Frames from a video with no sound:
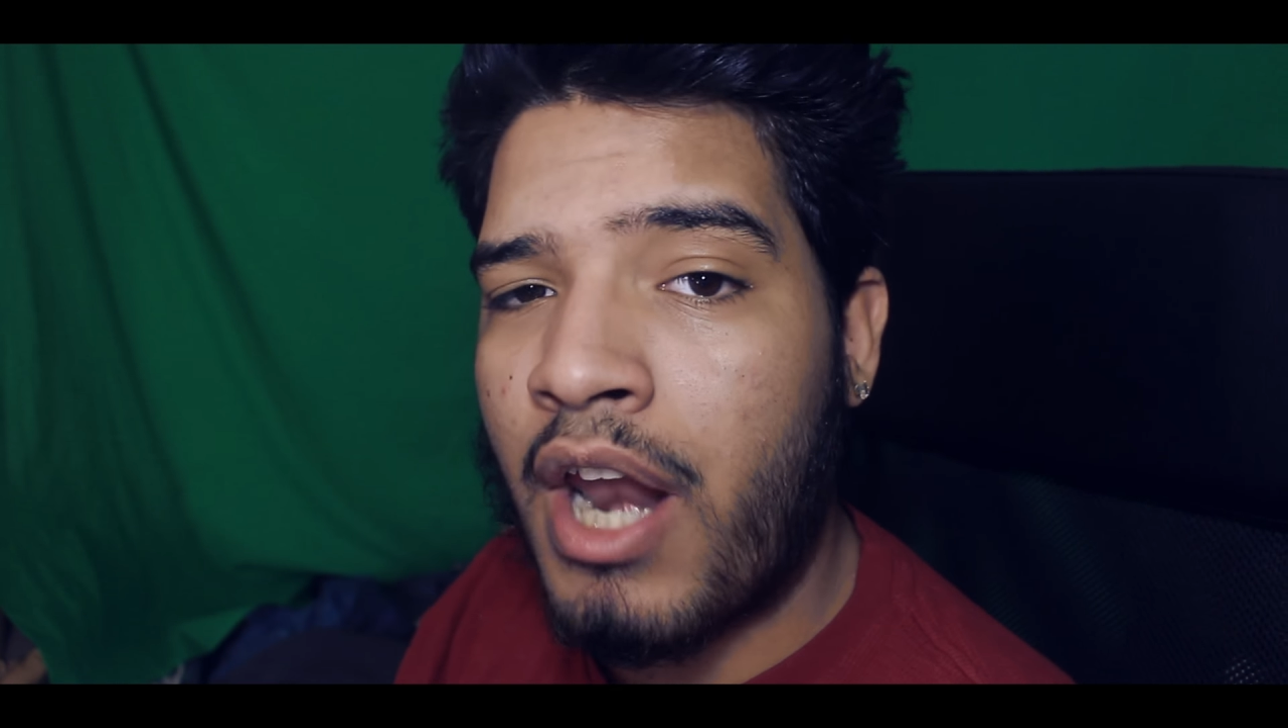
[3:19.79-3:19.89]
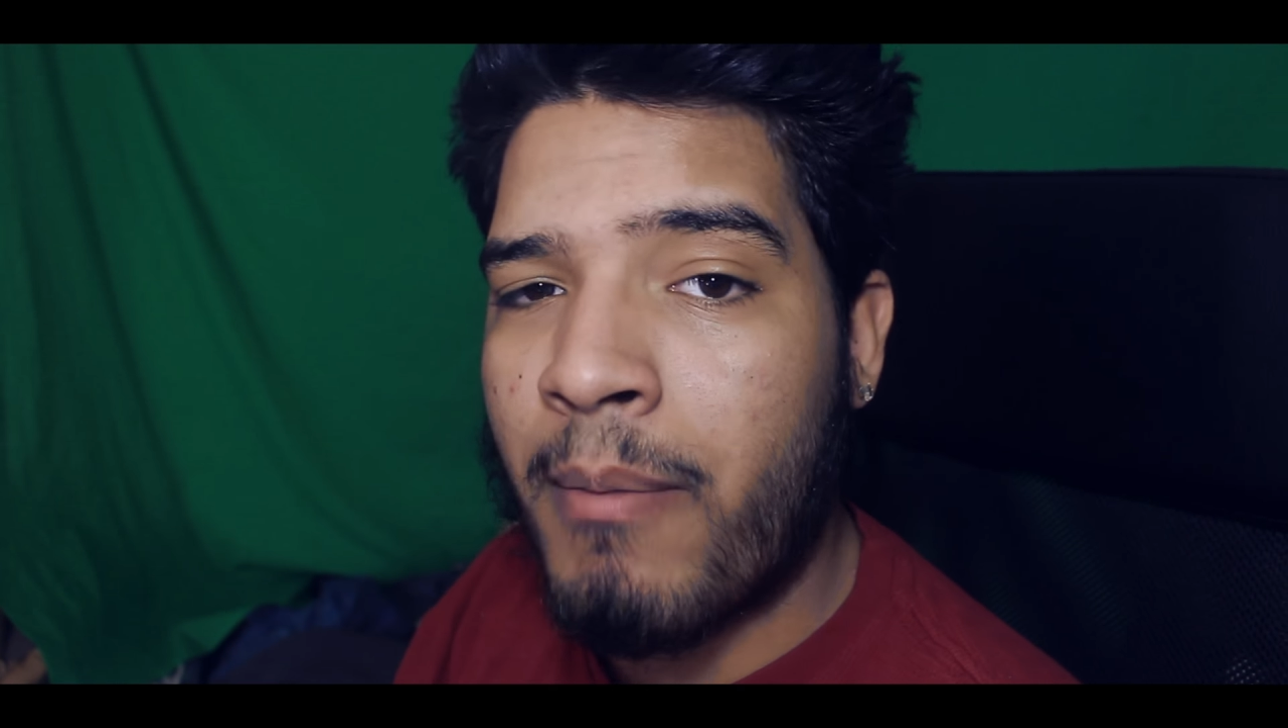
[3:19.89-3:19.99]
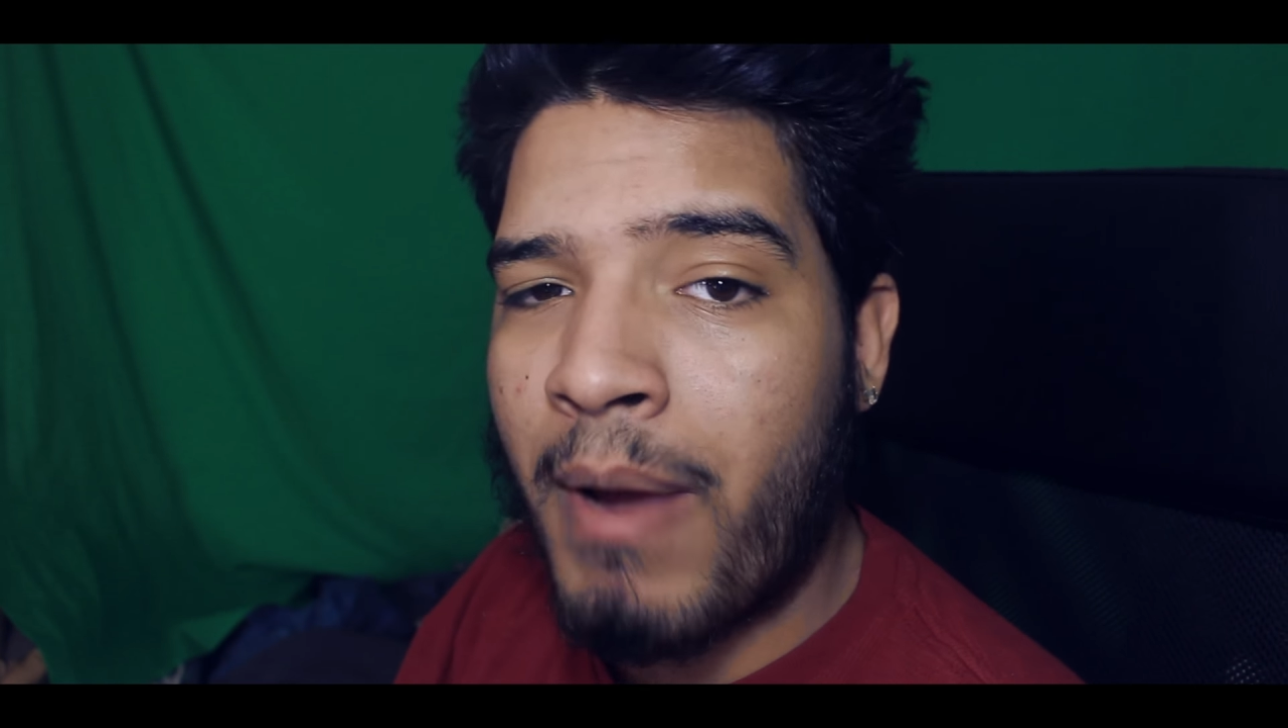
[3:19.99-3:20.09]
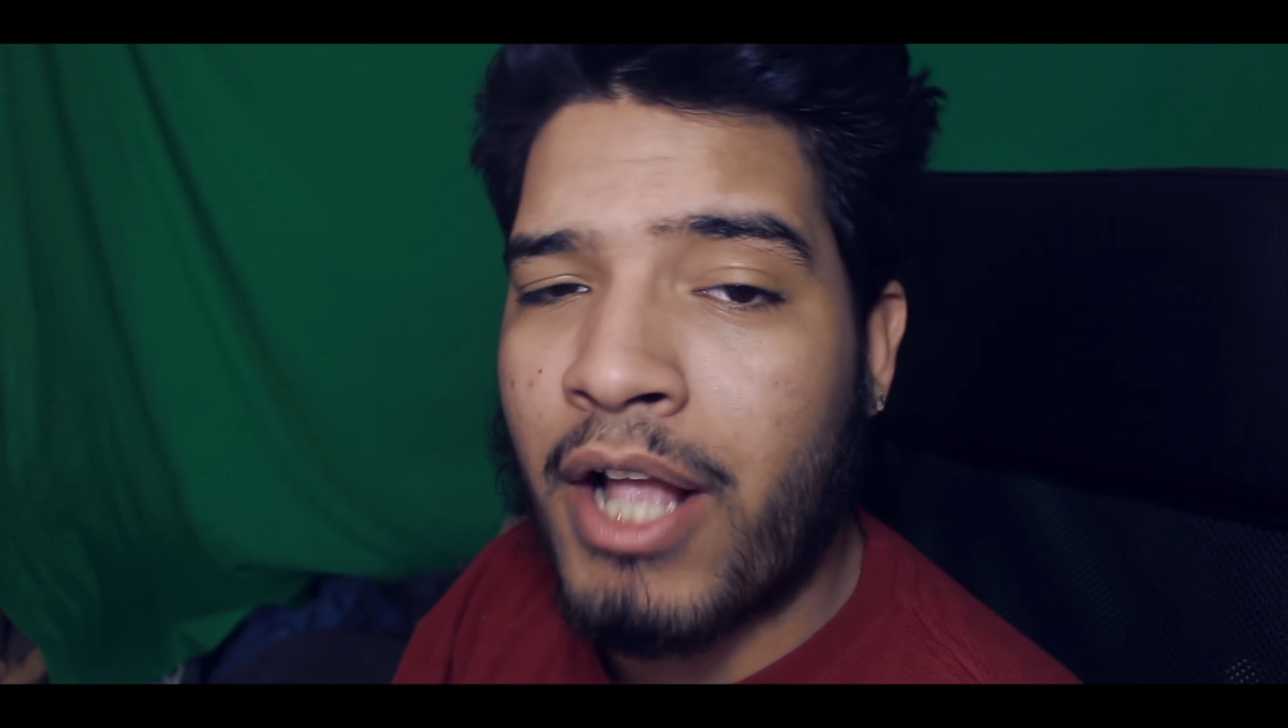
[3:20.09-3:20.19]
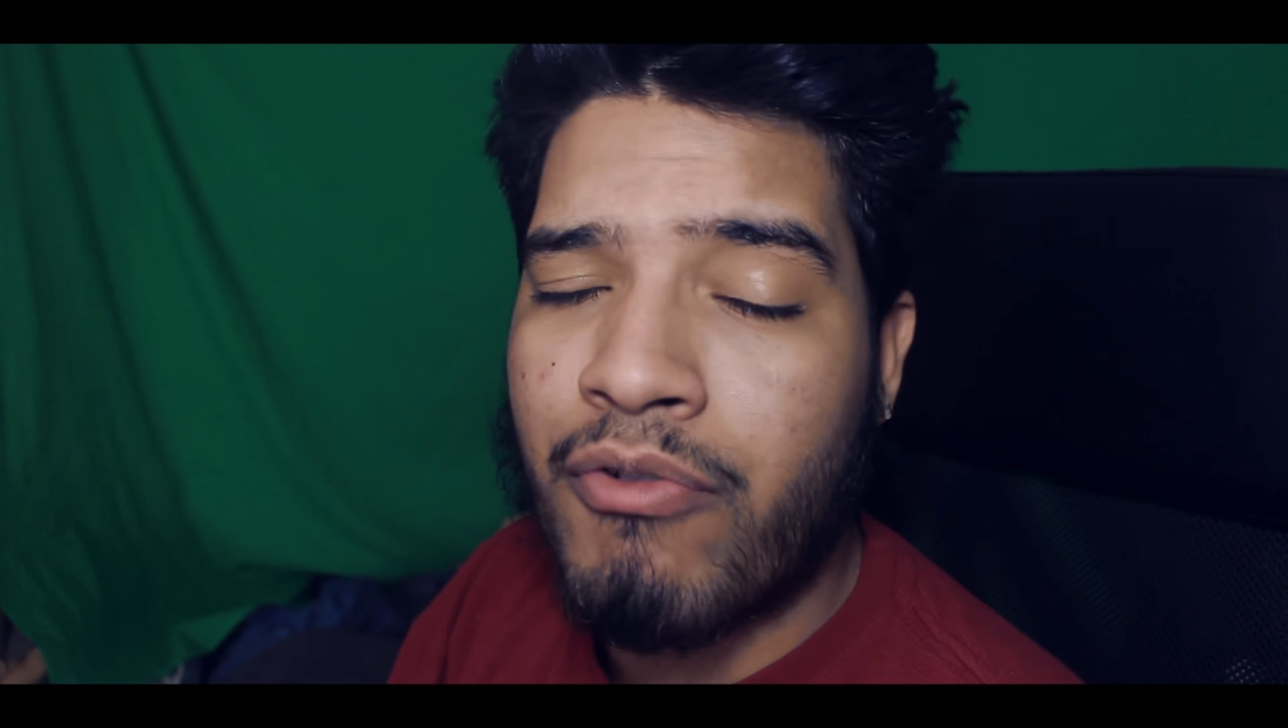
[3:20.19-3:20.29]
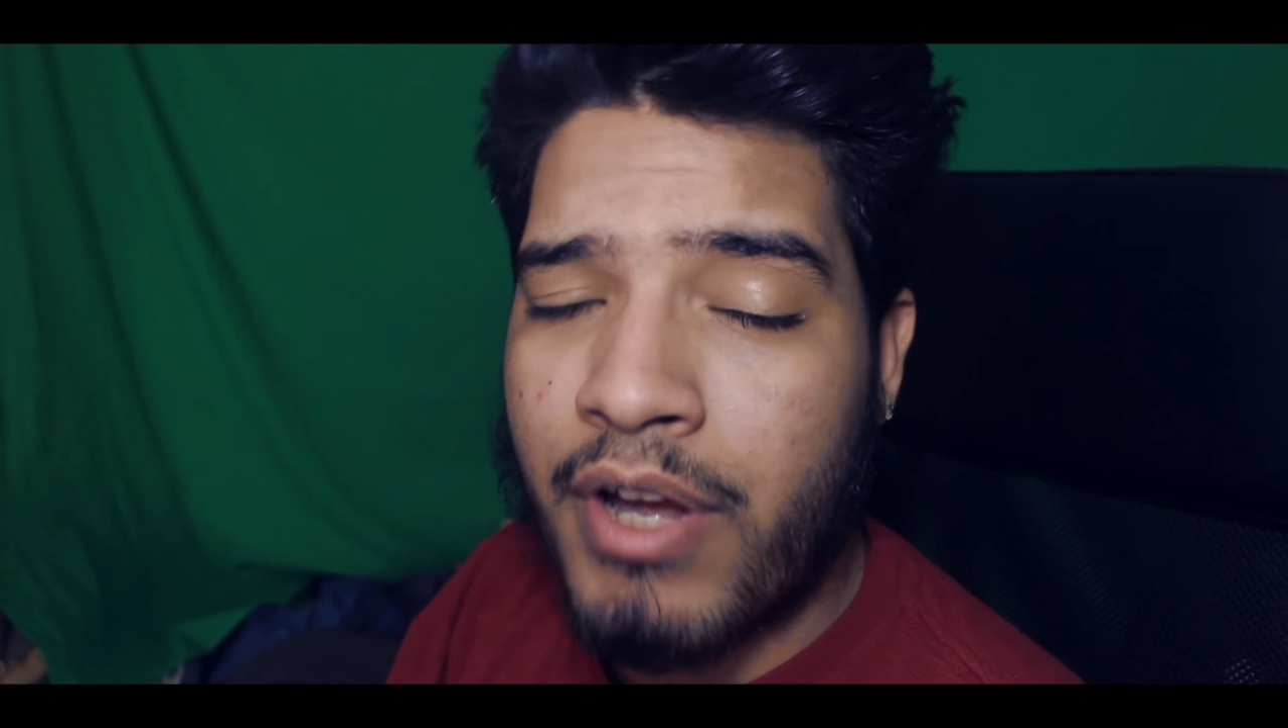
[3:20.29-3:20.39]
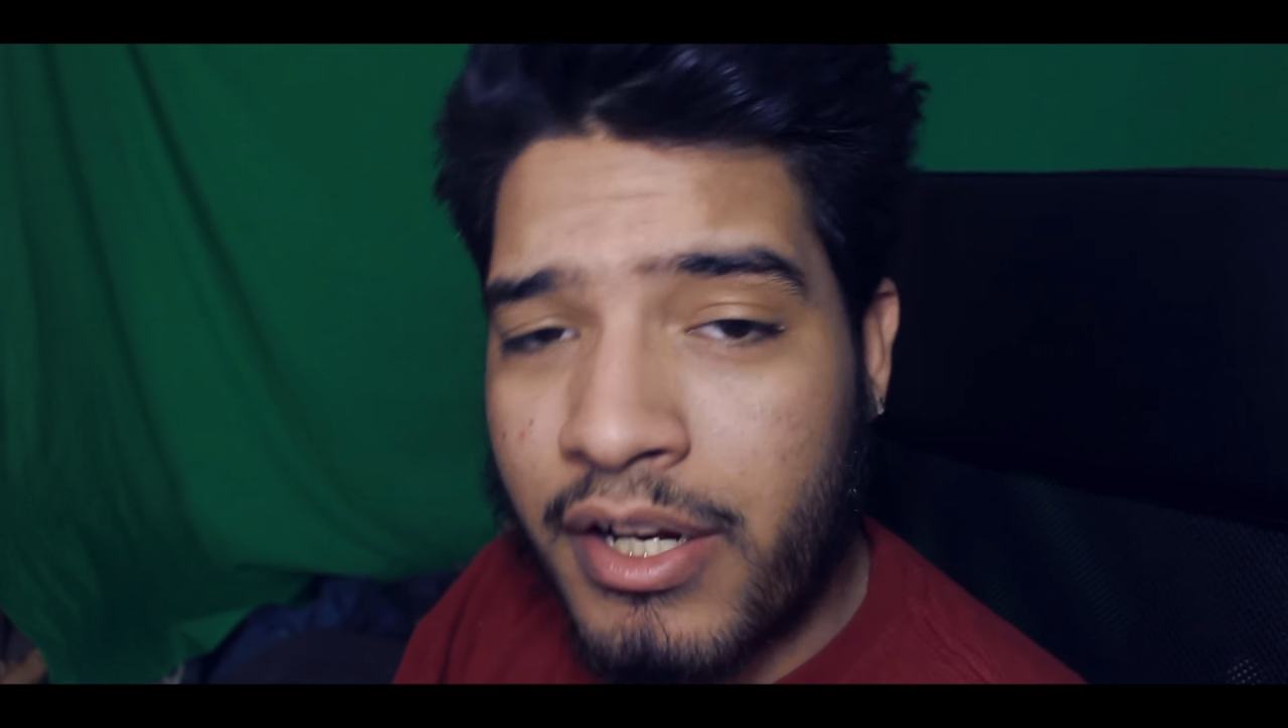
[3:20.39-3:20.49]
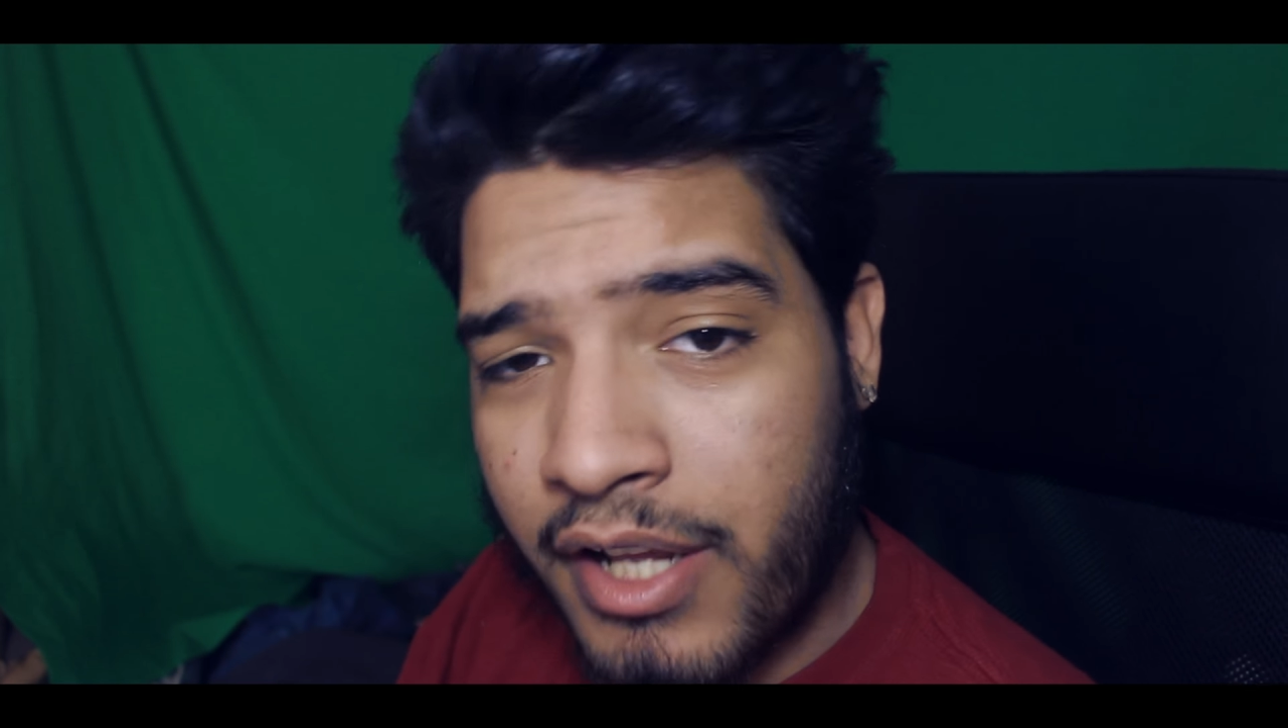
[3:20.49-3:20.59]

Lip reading: on my created